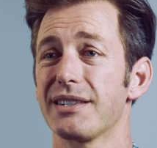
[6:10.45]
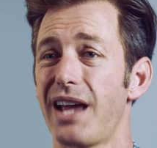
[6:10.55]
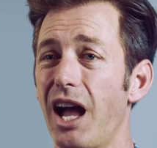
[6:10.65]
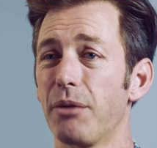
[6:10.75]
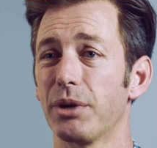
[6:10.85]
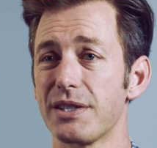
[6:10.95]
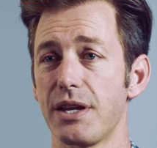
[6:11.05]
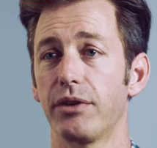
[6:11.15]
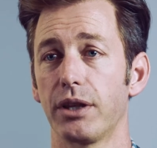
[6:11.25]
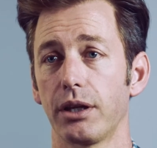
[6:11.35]
timing is
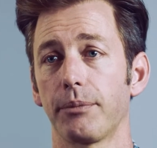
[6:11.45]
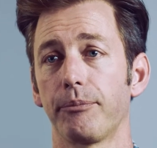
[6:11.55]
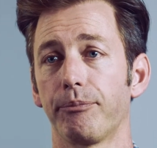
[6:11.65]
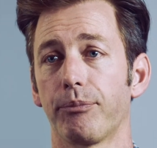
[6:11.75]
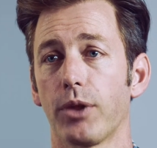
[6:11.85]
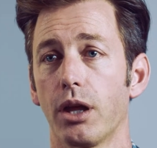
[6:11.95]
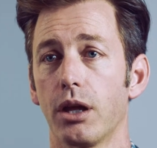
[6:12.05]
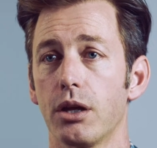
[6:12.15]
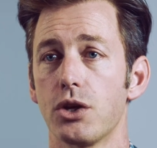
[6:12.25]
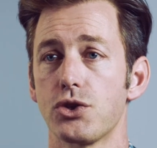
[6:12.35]
everything.
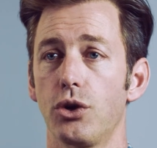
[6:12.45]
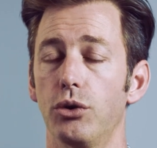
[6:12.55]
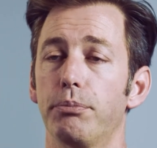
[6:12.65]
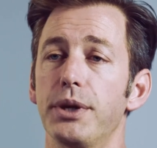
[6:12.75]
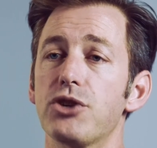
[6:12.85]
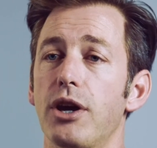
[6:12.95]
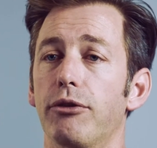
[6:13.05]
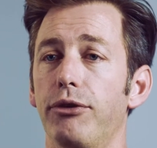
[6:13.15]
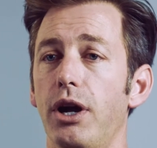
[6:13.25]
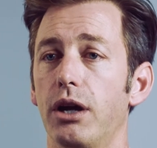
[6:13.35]
So BJ
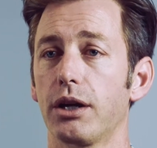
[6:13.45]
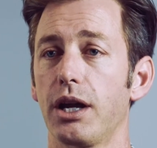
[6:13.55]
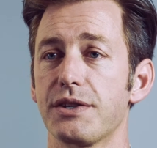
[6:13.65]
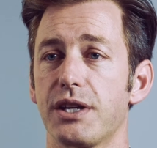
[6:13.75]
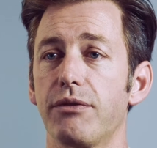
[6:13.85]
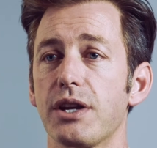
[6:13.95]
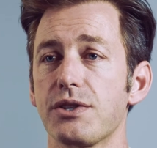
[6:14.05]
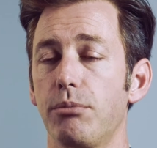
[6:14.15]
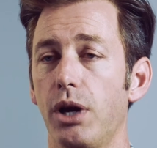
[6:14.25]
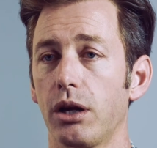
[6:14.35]
Fogg has given
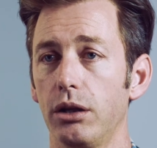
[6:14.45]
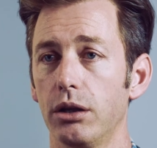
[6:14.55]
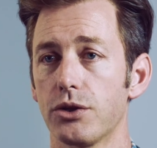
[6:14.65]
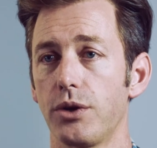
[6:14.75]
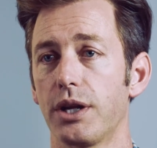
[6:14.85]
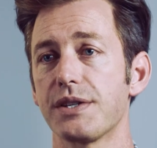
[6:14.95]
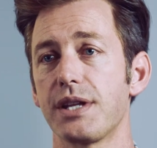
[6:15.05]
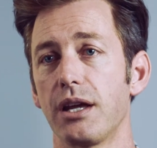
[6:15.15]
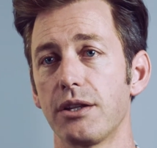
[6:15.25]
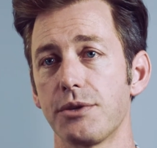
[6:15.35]
us a model to
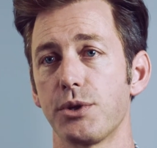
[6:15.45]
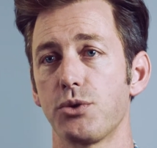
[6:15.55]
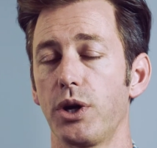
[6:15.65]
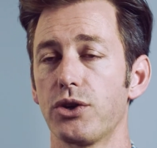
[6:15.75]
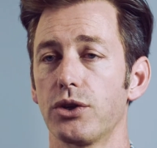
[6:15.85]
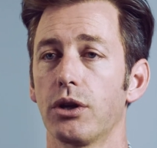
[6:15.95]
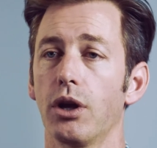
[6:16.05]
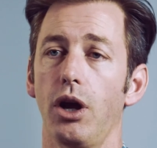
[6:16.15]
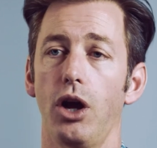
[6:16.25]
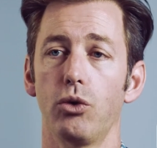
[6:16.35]
understand this persuasion.
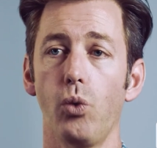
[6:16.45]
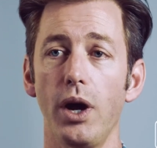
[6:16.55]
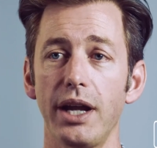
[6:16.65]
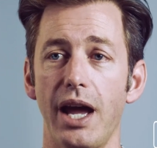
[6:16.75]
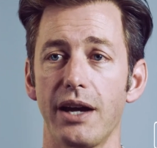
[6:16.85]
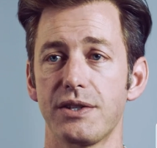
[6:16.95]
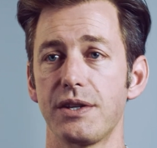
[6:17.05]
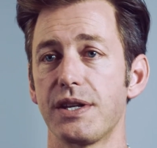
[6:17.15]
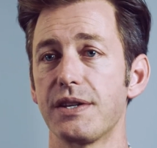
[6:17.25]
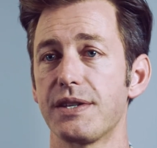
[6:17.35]
On one
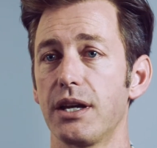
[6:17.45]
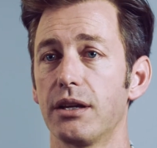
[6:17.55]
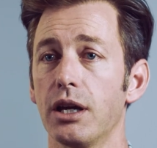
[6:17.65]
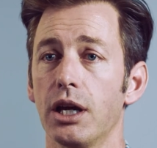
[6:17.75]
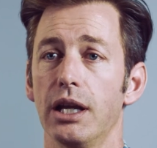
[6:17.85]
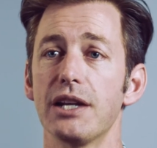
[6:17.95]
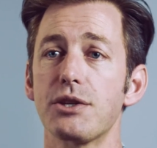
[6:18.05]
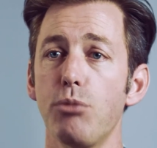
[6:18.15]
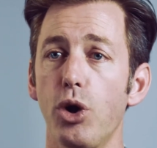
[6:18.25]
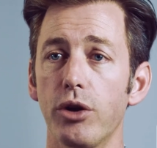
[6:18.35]
axis, he said,
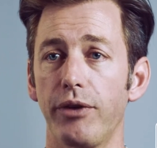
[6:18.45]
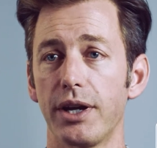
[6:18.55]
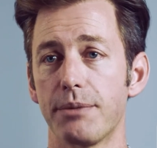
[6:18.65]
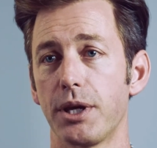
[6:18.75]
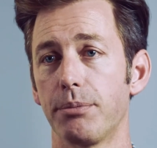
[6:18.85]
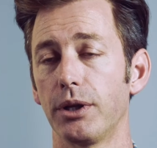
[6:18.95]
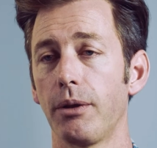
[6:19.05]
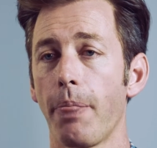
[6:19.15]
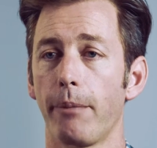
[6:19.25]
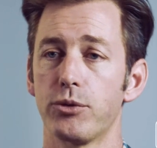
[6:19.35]
let's motivate people
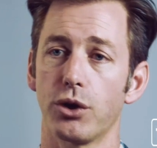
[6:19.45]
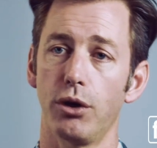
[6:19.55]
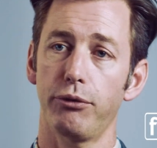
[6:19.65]
to go